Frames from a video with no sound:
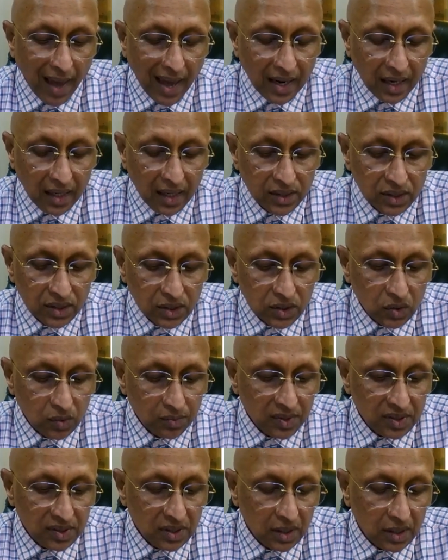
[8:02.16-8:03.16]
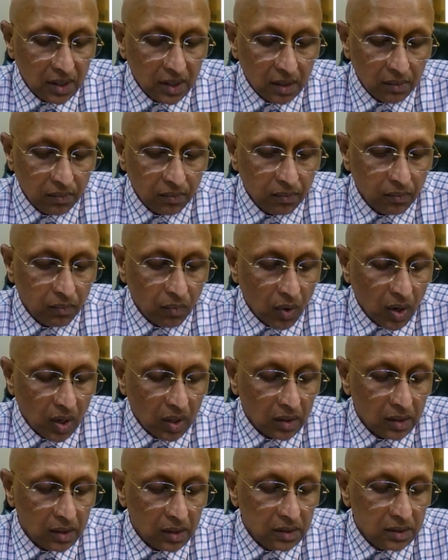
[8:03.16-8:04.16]
paralysis of the single
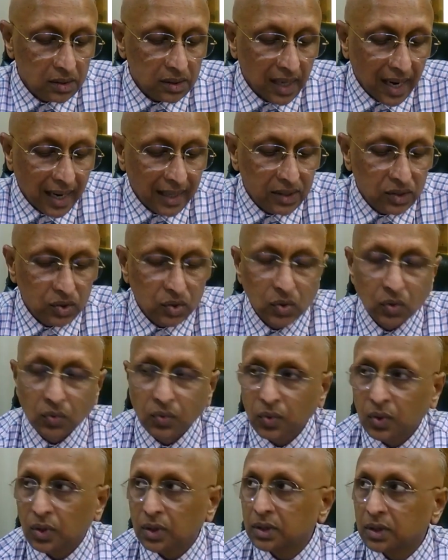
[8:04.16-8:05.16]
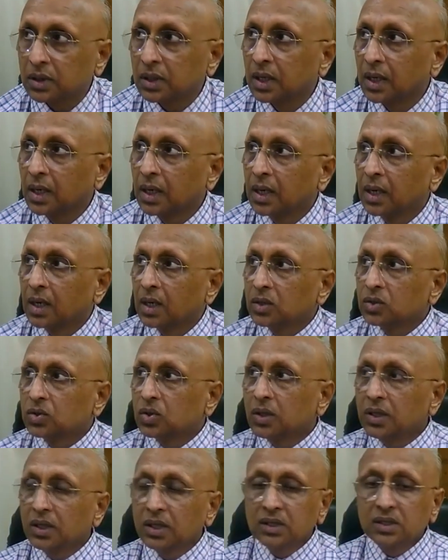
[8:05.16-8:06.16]
organs, and so forth.
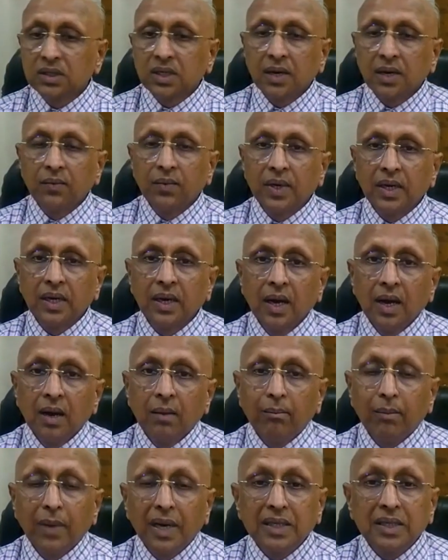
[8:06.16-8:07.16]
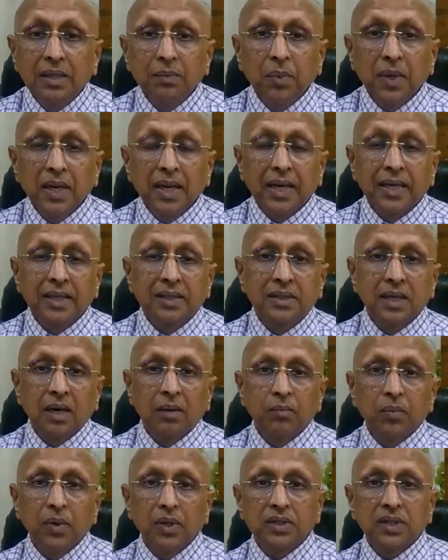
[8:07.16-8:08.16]
So he is giving multiple
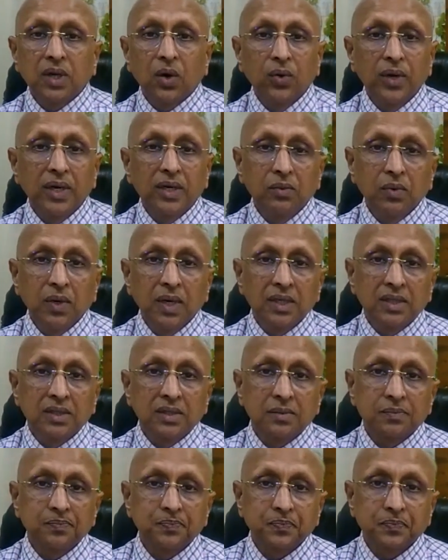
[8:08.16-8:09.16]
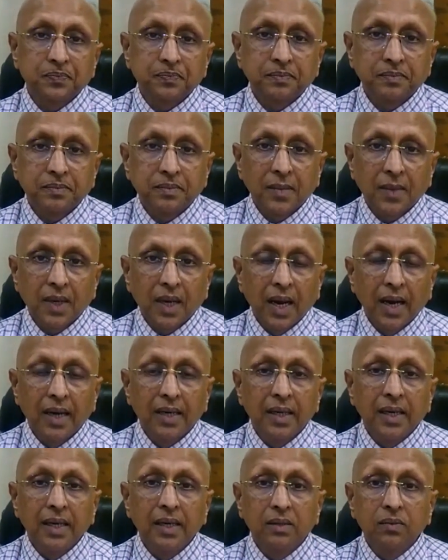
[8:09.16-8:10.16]
examples how it works.
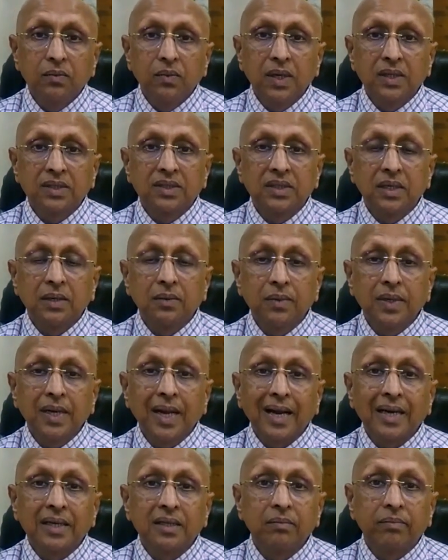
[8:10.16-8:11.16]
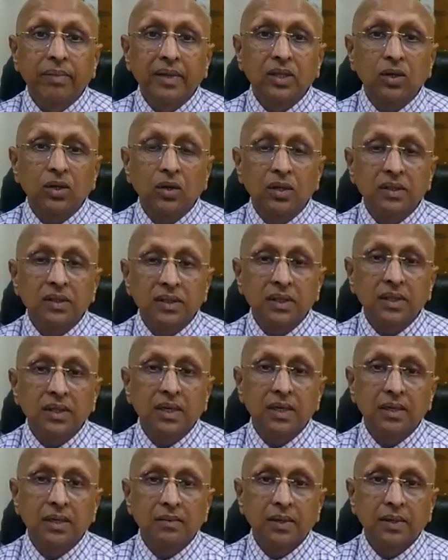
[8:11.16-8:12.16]
And it works even at the pathological
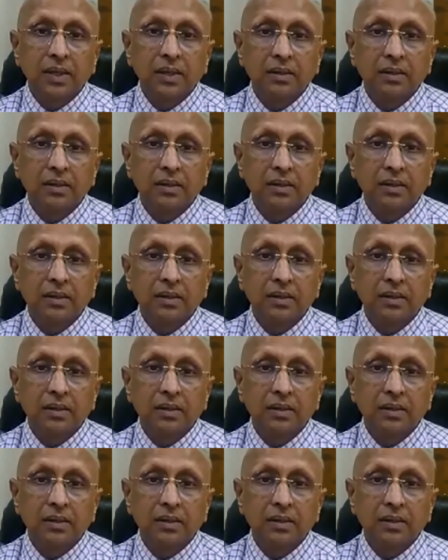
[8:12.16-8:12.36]
level.